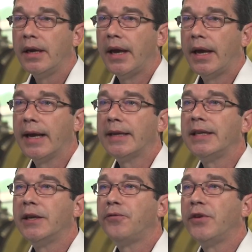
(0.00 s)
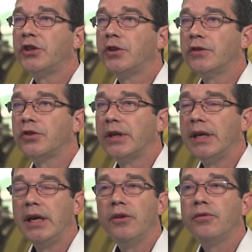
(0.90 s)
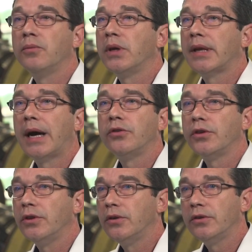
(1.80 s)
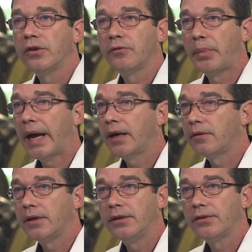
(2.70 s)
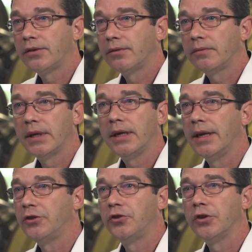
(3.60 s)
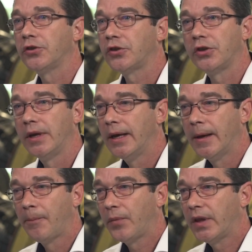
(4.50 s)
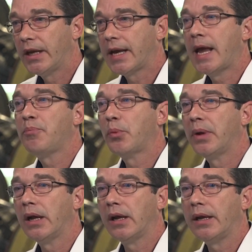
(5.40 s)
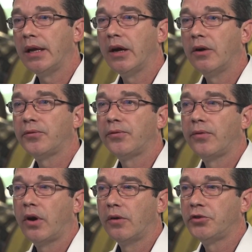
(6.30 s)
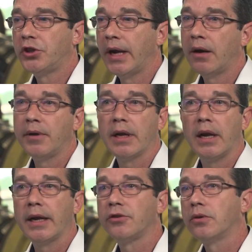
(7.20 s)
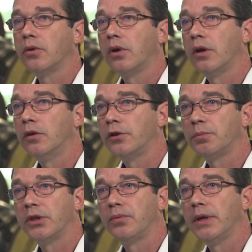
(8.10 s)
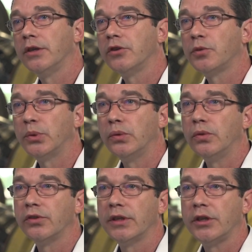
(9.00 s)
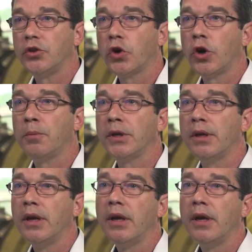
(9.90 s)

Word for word: and get the efficiency even without the use of batteries, right? It's just the capability of, of sharing electrical loads between the spools and determine